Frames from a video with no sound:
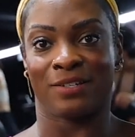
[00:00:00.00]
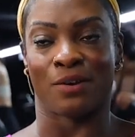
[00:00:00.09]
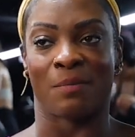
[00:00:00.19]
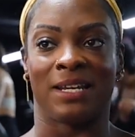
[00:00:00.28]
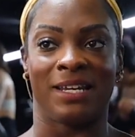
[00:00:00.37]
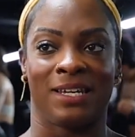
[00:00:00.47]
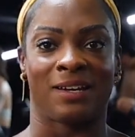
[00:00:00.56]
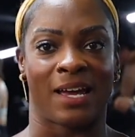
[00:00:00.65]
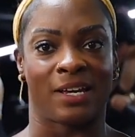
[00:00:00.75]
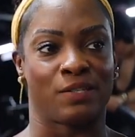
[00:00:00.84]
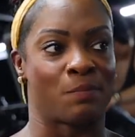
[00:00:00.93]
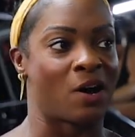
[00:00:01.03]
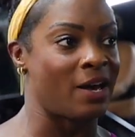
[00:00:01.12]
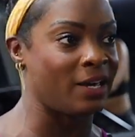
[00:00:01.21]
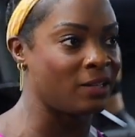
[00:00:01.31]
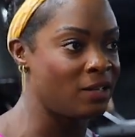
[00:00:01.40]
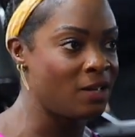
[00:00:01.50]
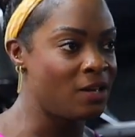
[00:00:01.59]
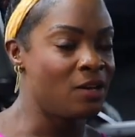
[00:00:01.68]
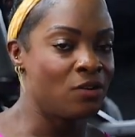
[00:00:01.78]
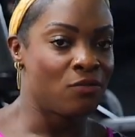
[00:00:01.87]
So my leading leg is my
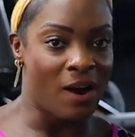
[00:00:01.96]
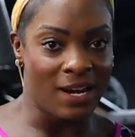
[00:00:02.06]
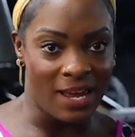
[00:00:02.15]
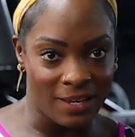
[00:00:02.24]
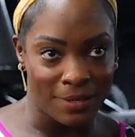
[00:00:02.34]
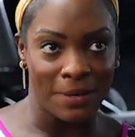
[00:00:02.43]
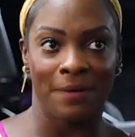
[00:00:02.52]
right leg,